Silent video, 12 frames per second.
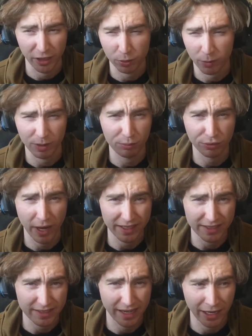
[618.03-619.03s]
He'll probably
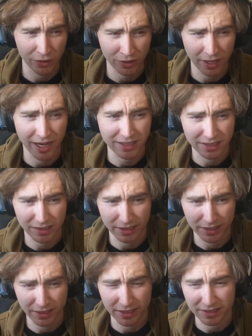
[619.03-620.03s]
break down
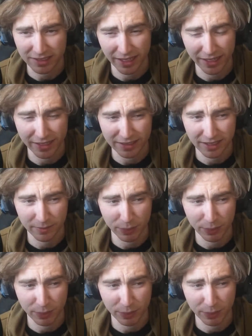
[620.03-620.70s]
utterly in tears.